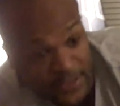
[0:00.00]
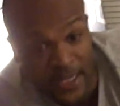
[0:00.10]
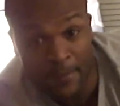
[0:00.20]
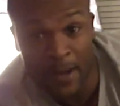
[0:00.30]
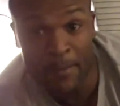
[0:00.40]

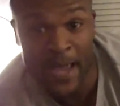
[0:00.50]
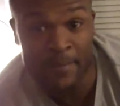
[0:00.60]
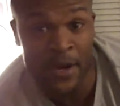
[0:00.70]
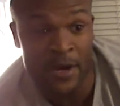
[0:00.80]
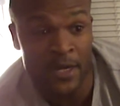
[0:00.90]
signed by Mike
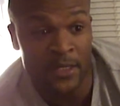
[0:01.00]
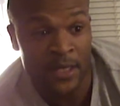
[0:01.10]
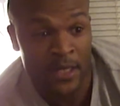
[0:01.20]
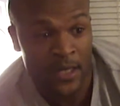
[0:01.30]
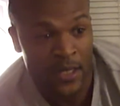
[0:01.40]
Baron.
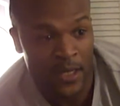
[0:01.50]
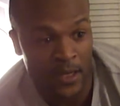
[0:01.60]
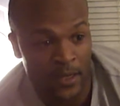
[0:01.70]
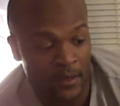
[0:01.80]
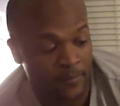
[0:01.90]

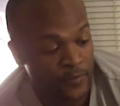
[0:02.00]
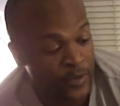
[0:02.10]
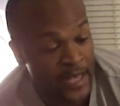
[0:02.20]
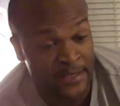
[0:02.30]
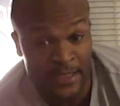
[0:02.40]
You
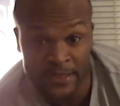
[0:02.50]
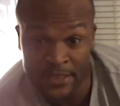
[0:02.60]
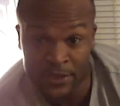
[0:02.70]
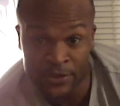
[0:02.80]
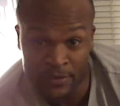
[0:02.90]
can't see his
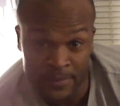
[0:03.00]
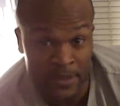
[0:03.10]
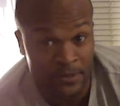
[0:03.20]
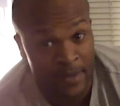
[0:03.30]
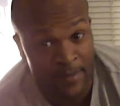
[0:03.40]
signature
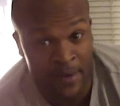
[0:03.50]
because Mike